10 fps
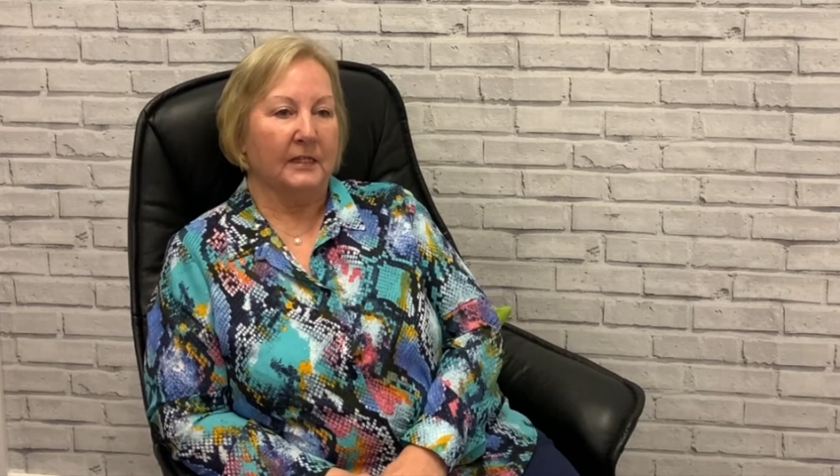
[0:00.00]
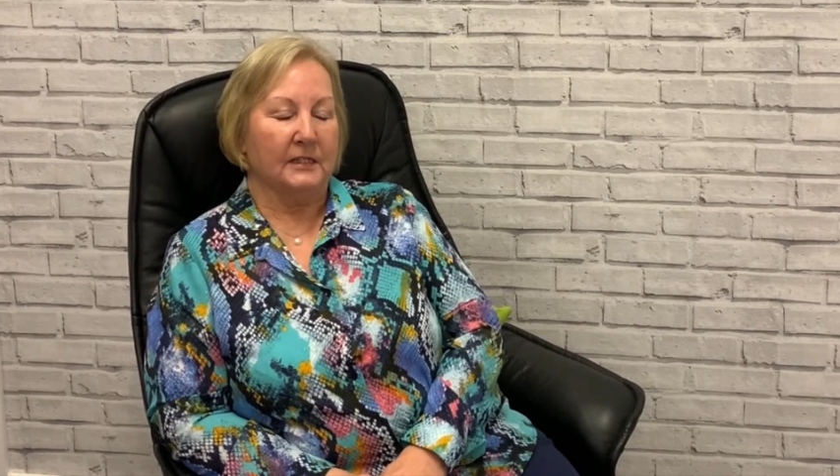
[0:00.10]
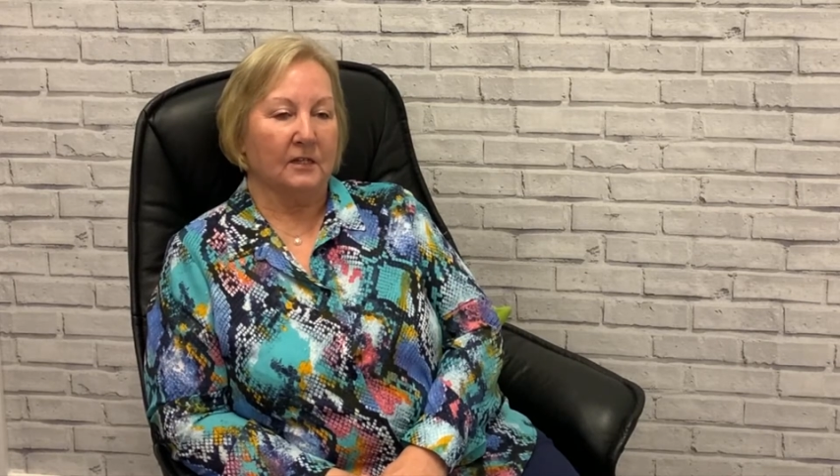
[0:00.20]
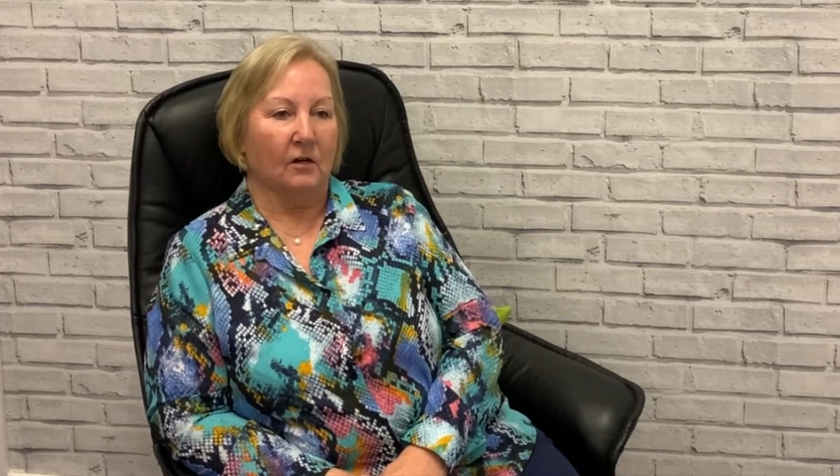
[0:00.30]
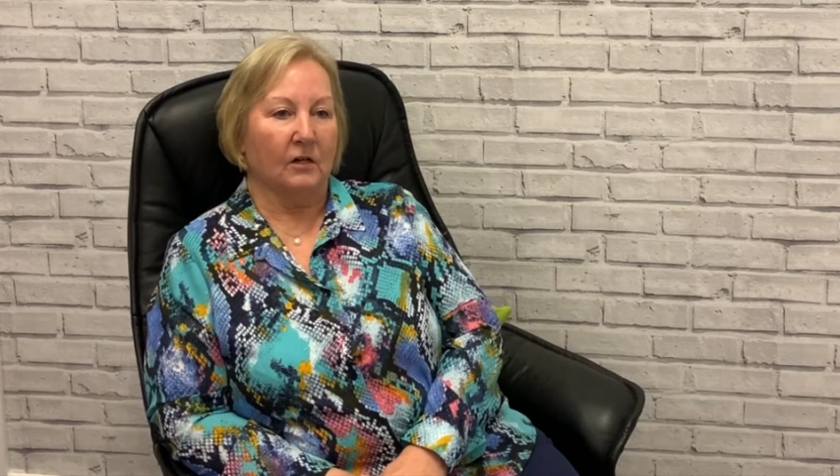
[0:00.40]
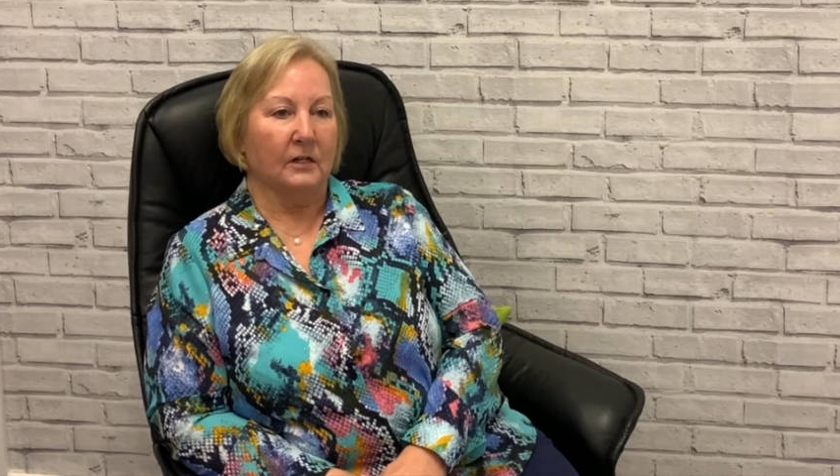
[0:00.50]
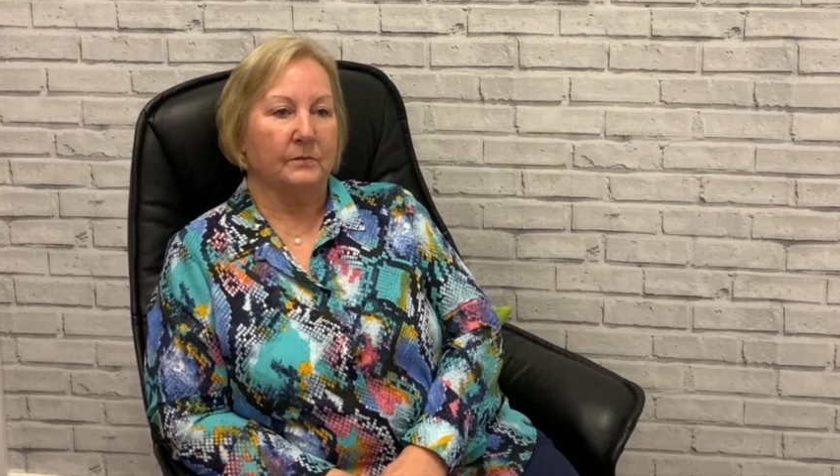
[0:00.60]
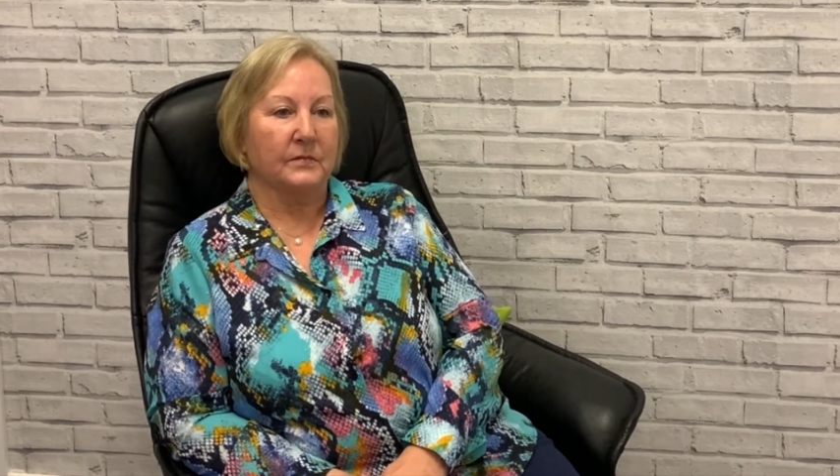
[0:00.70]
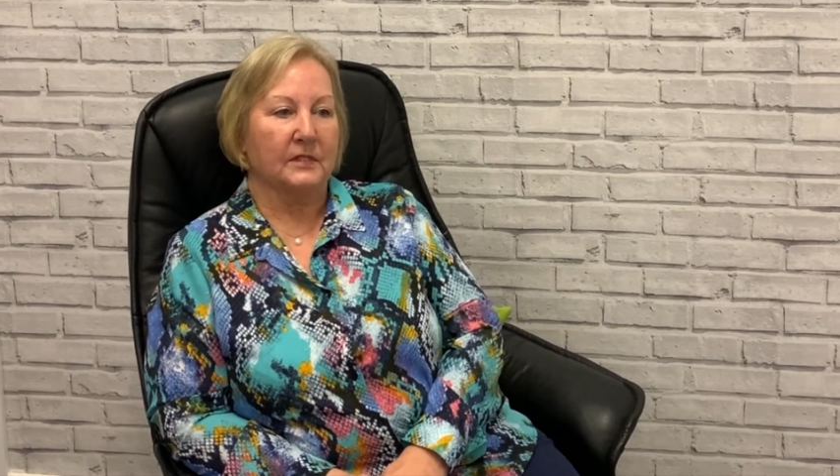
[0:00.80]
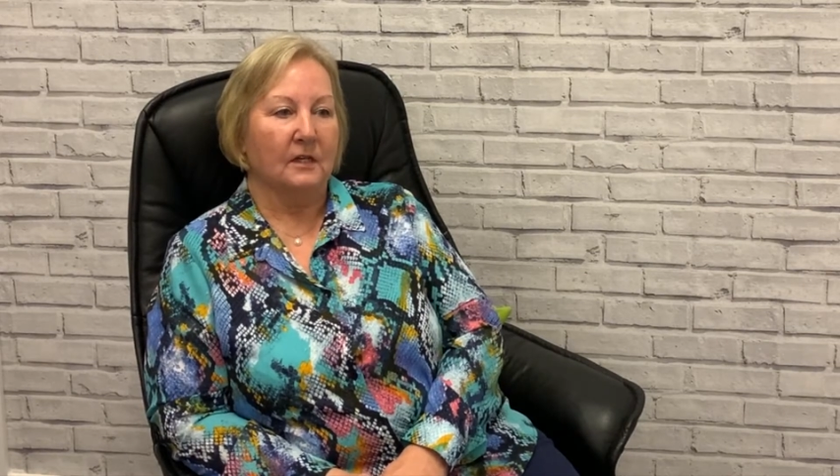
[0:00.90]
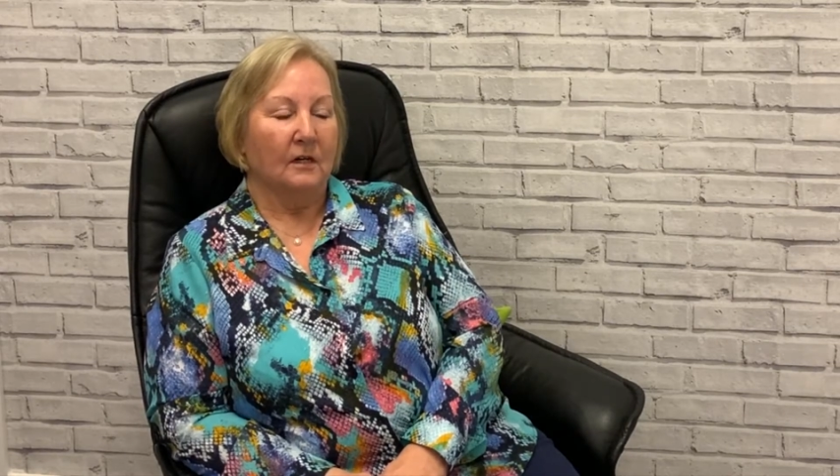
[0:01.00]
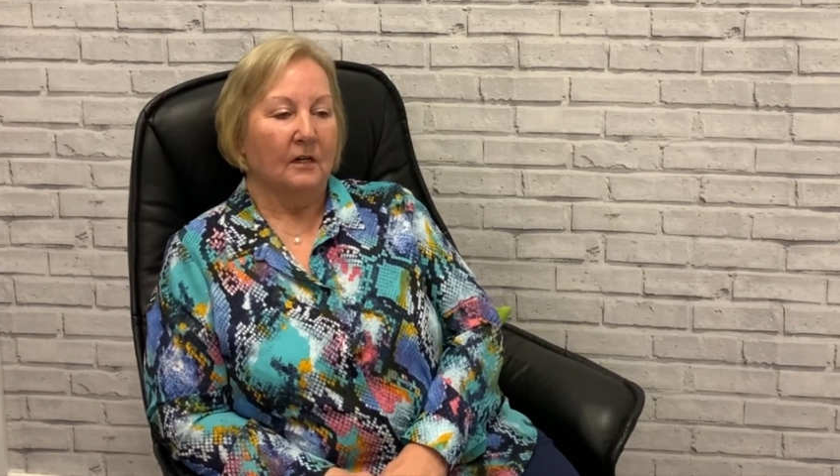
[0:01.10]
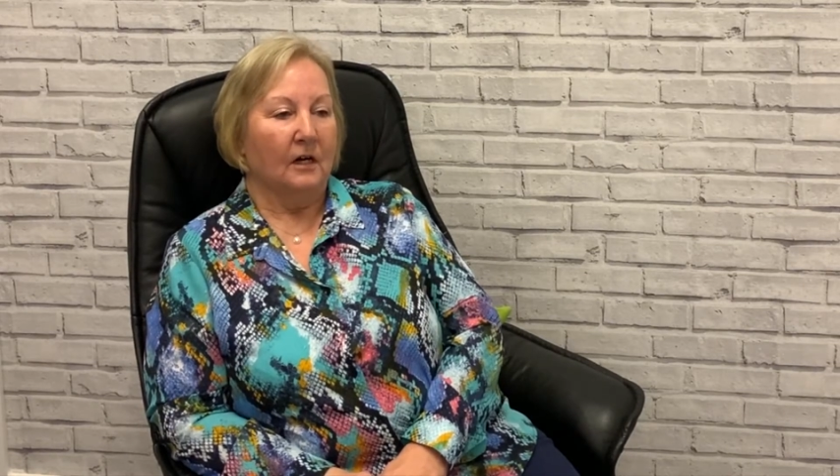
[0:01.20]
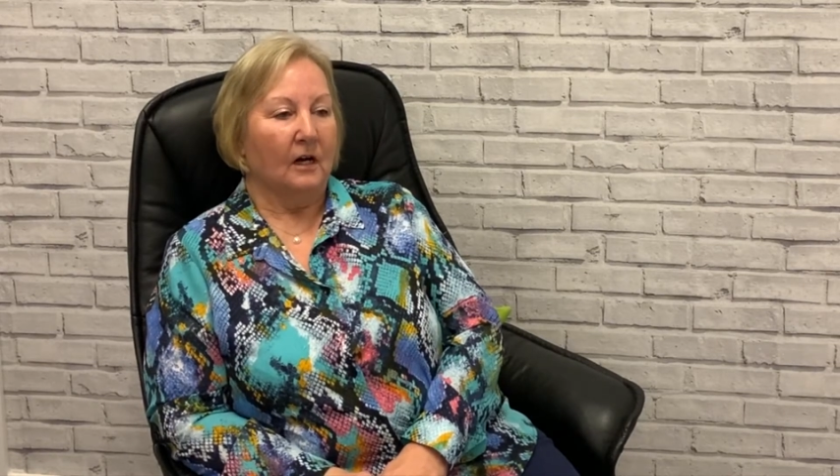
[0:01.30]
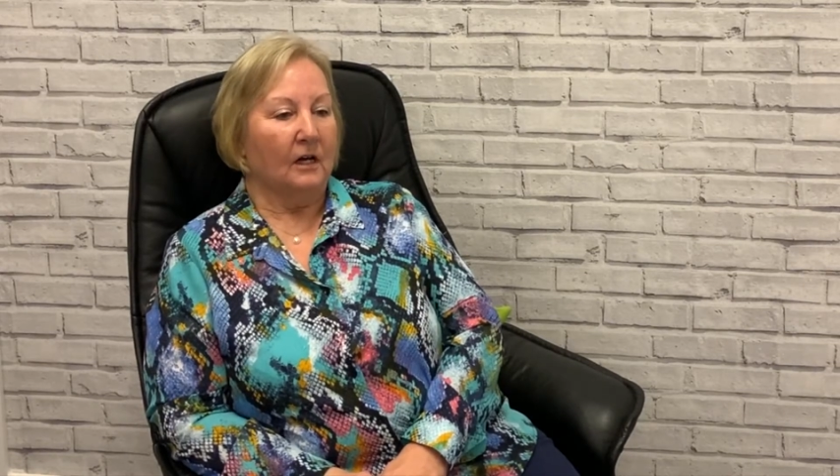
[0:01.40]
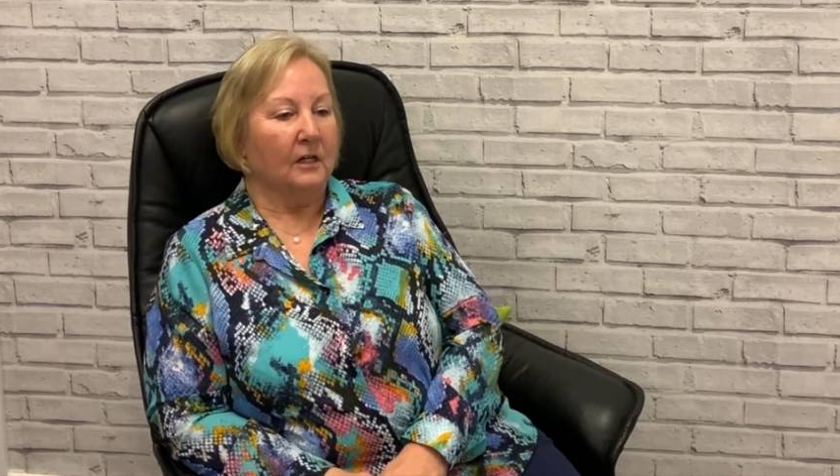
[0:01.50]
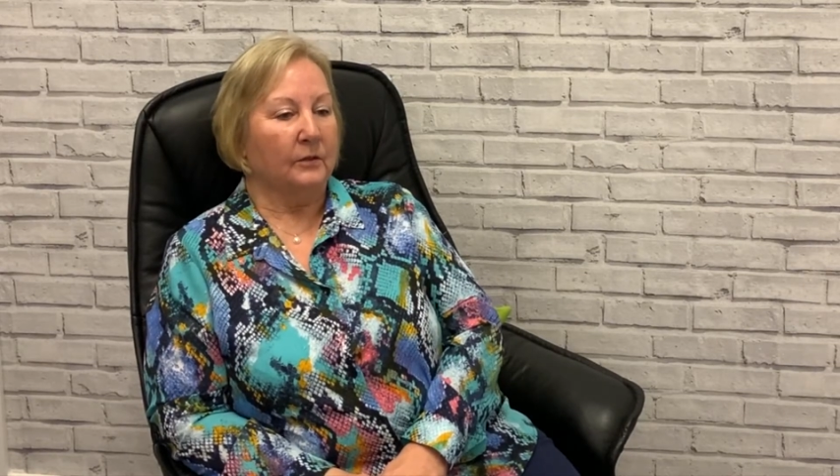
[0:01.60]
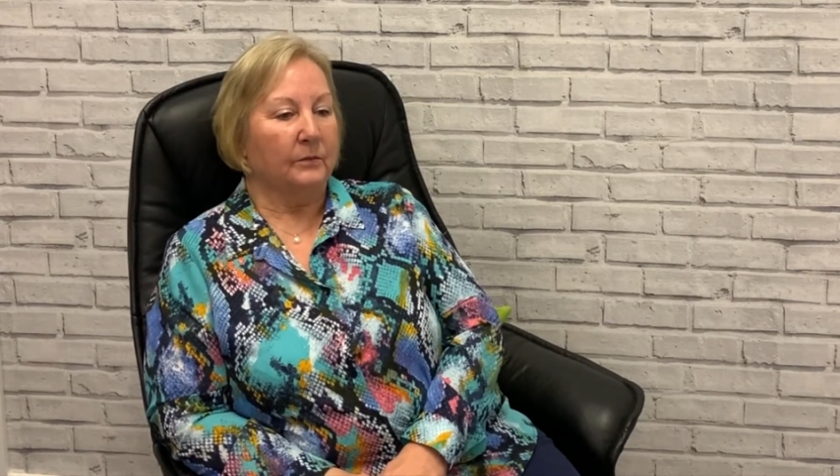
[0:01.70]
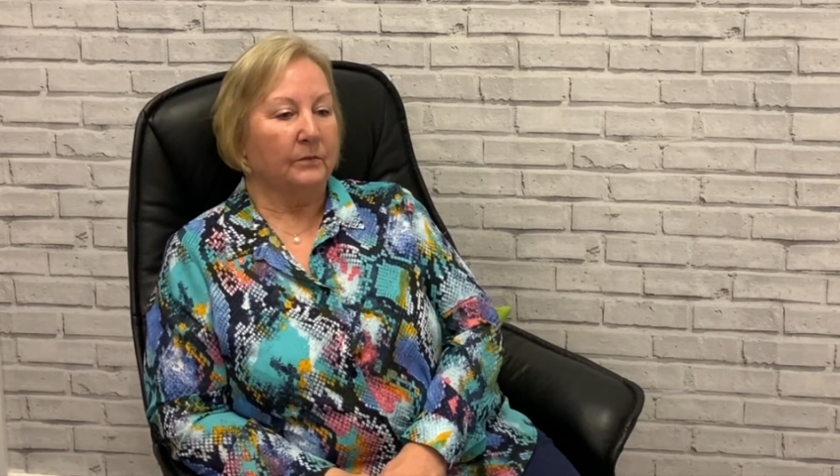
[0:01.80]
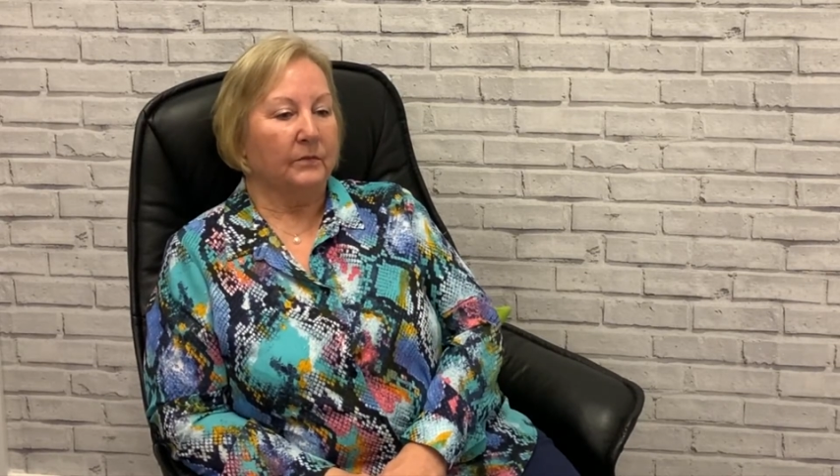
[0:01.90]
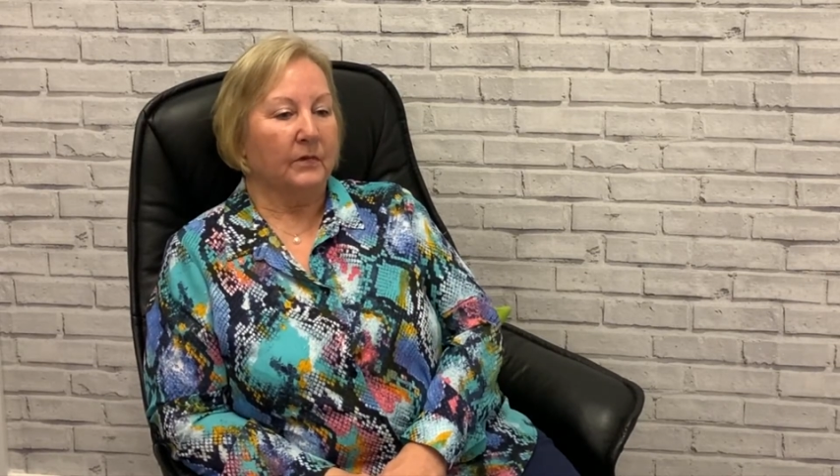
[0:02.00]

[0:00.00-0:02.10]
times um,